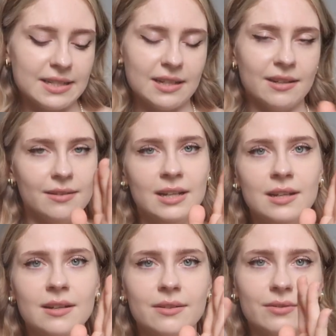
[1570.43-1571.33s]
It
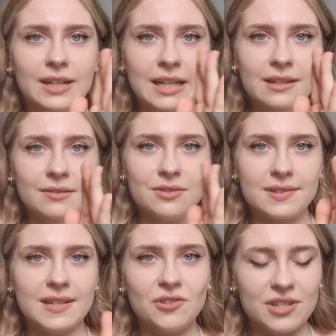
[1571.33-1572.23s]
really
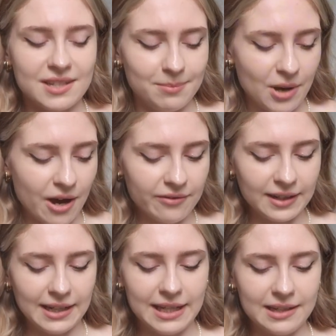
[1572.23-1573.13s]
just cinches in
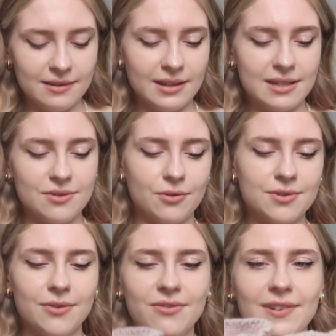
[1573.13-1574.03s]
perfectly. It's not
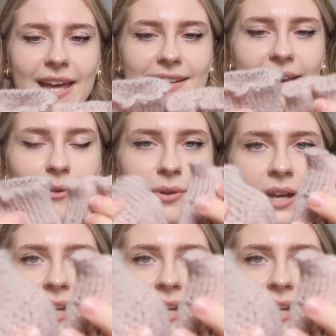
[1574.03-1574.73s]
so flared out.